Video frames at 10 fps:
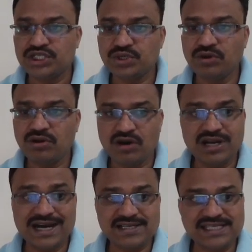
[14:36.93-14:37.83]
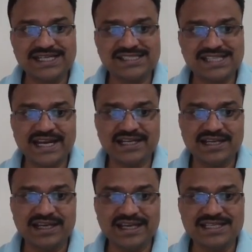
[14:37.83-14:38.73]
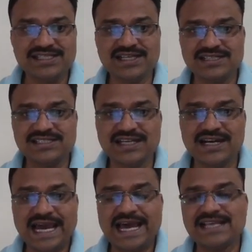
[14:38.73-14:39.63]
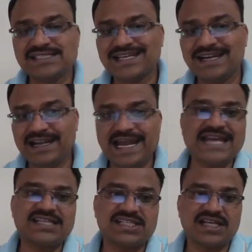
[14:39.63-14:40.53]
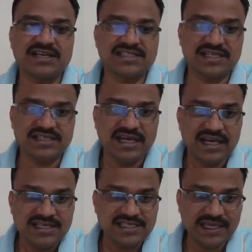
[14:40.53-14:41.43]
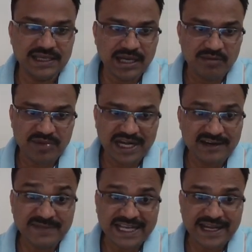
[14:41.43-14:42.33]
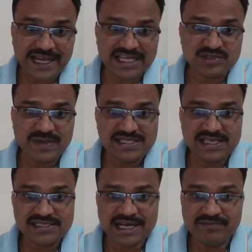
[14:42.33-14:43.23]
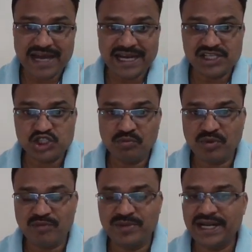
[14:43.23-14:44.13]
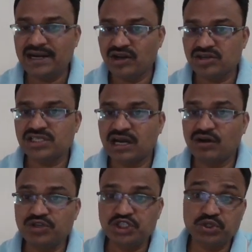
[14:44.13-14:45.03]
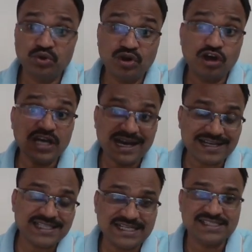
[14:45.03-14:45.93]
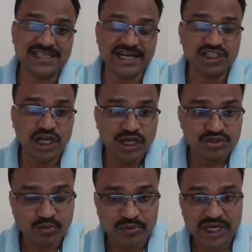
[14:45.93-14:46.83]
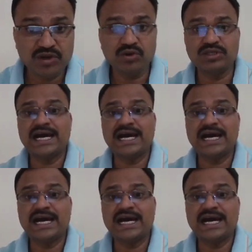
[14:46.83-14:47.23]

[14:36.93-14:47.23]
shown on asset side is considered as dash asset. See, preliminary expenses and balance of profit and loss account shown on asset side so we know